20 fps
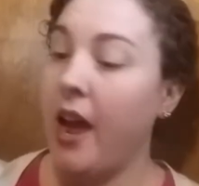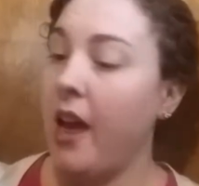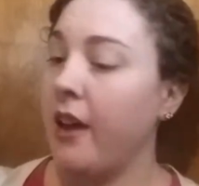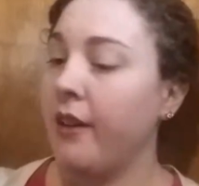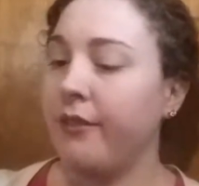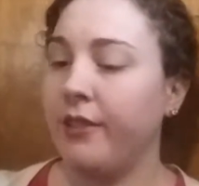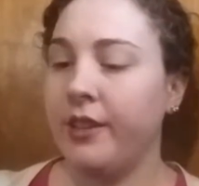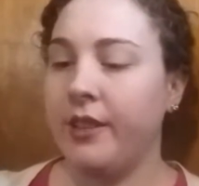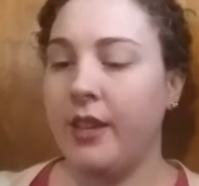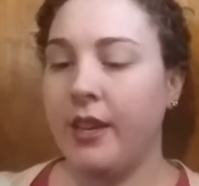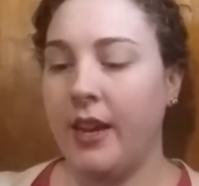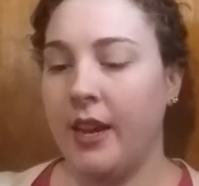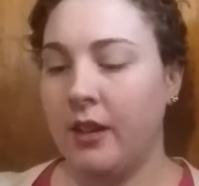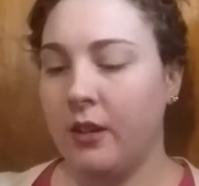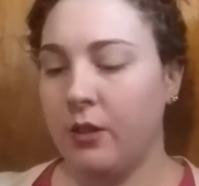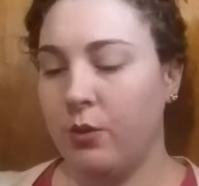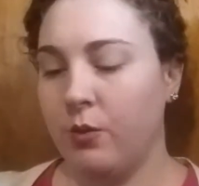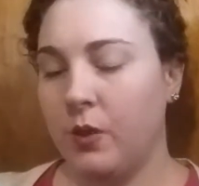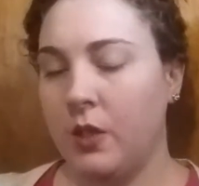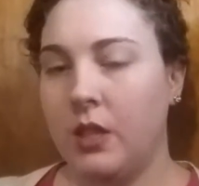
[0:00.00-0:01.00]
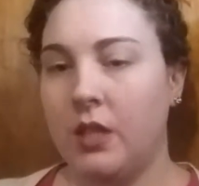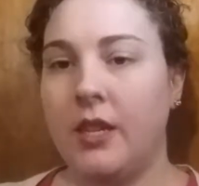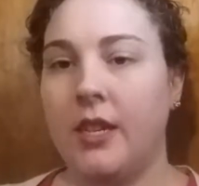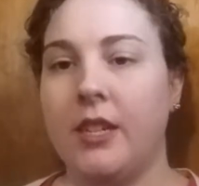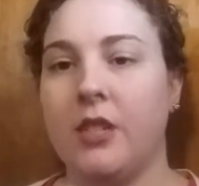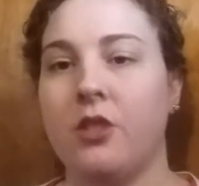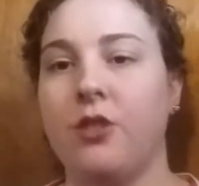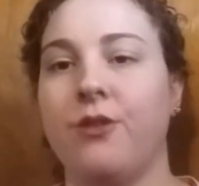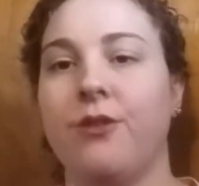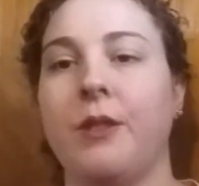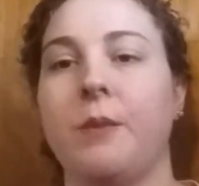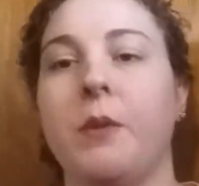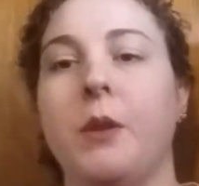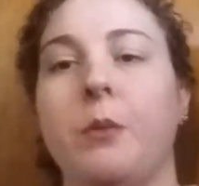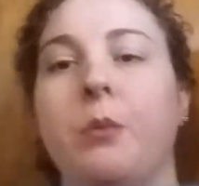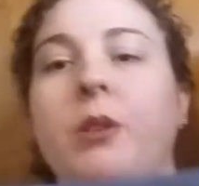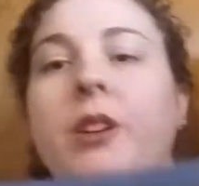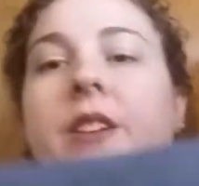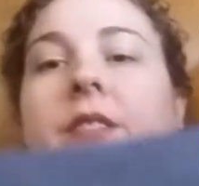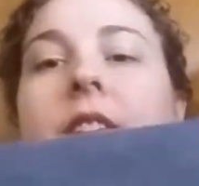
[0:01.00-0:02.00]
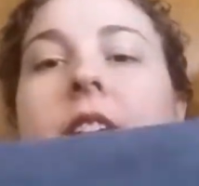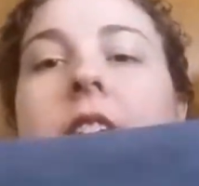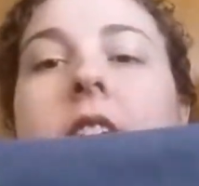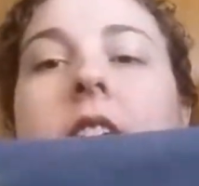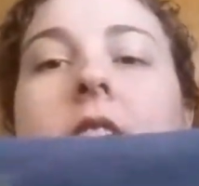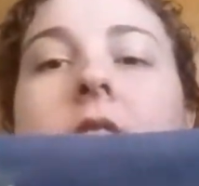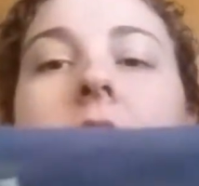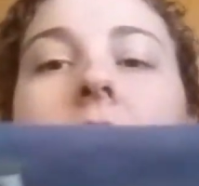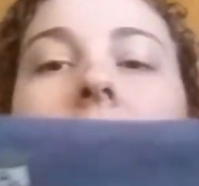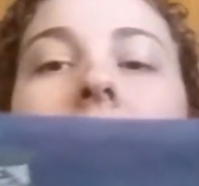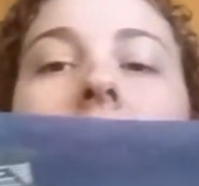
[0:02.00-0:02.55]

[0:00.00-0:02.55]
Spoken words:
Everything else was stitched from the previous